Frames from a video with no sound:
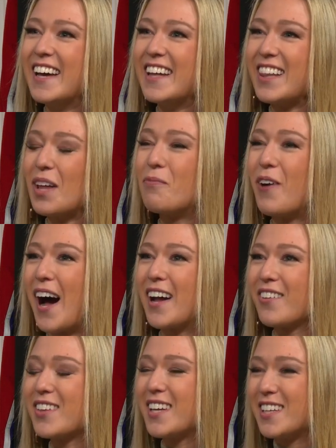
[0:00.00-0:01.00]
LeBron
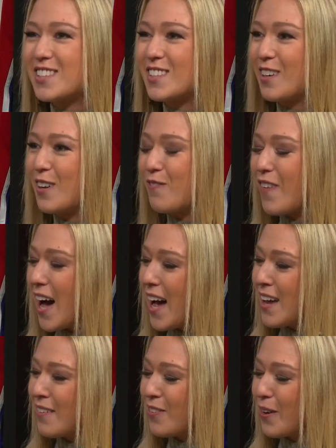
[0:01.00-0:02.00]
only needs
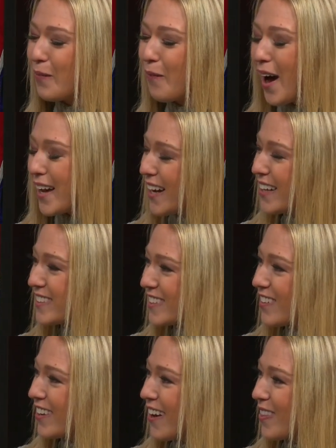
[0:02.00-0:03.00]
35. Why not
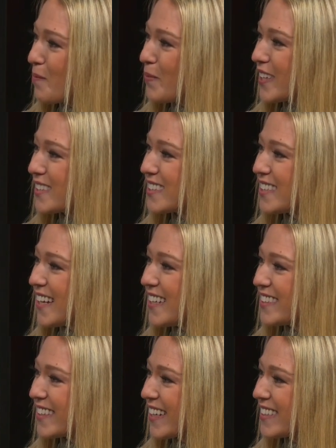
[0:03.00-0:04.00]
do it on the big
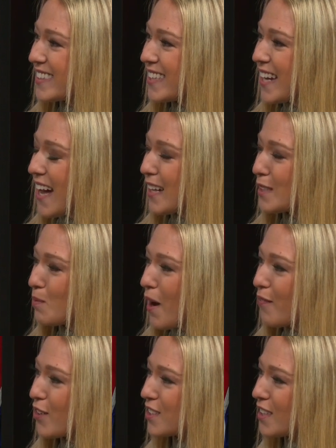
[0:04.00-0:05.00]
stage against the Dallas
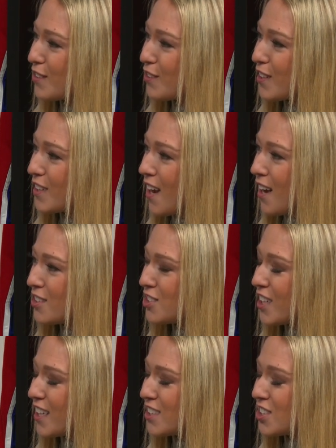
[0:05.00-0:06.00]
Mavericks and Luka
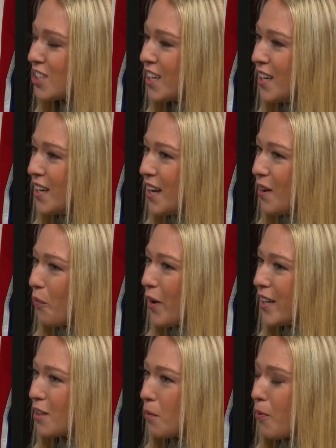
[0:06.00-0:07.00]
Doncic?
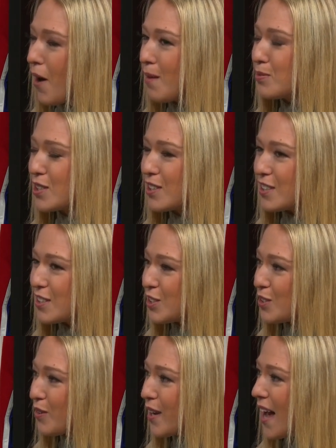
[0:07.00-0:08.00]
When your prop's
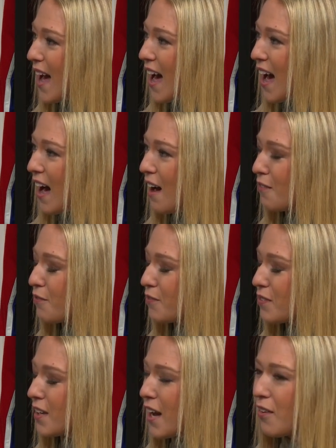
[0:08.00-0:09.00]
32.5.
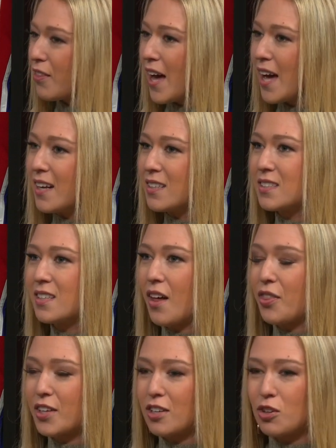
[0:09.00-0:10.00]
Now, that is
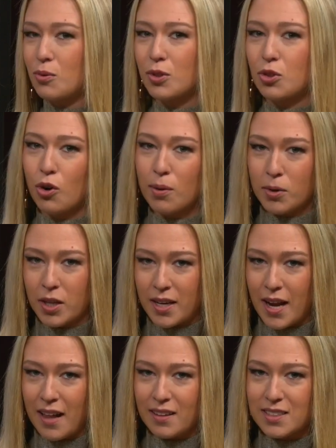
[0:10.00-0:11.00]
nothing to do with normal
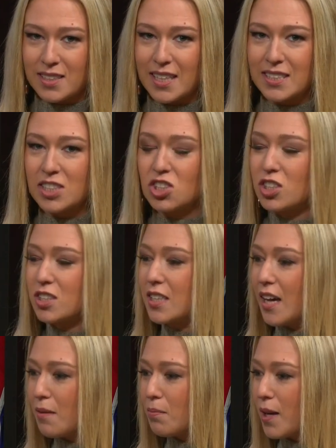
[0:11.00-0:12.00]
analysis. It's just the
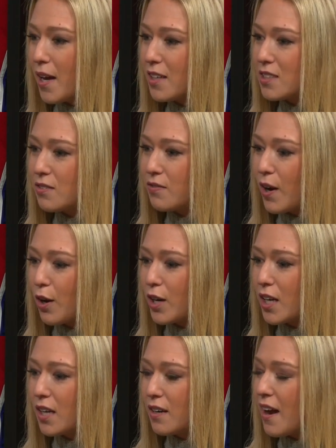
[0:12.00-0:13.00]
NBA is a
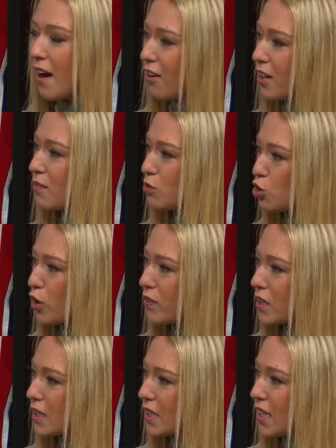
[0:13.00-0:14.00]
very
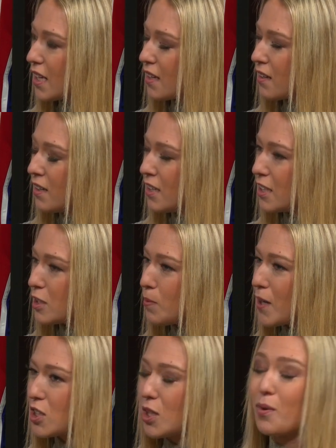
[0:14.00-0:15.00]
narrative-driven league,
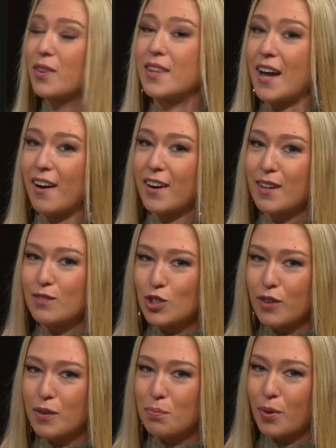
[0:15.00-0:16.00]
especially with
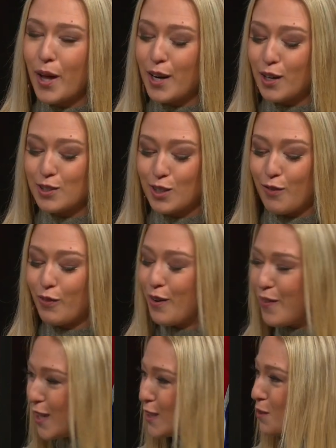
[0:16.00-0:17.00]
narrative-driven players on
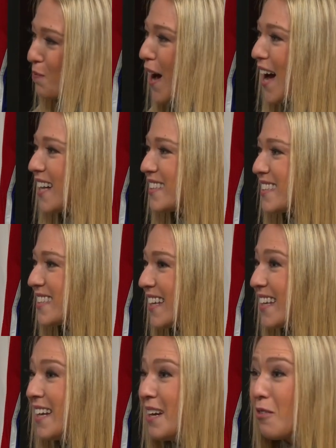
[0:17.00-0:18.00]
revenge spots
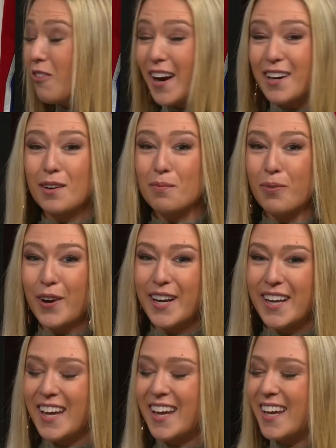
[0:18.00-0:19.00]
and
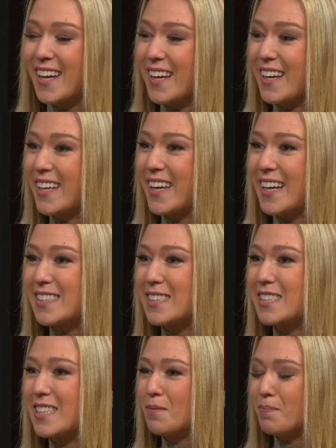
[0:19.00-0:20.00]
record-breaking
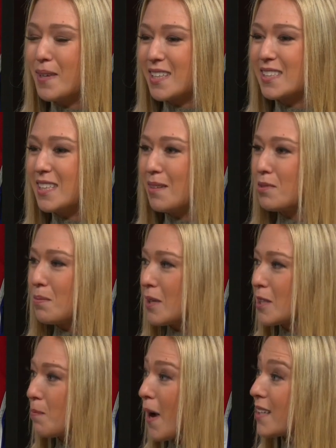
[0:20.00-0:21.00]
against big teams at
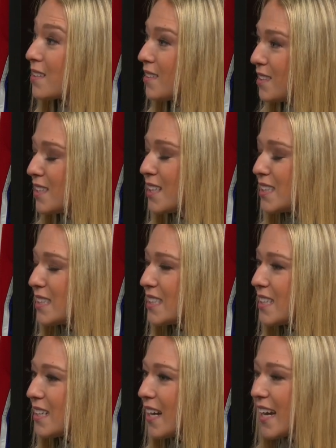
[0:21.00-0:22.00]
big spots on
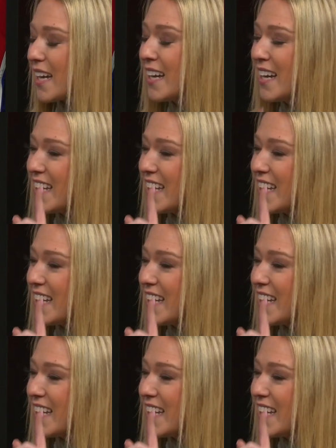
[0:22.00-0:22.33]
TNT tonight.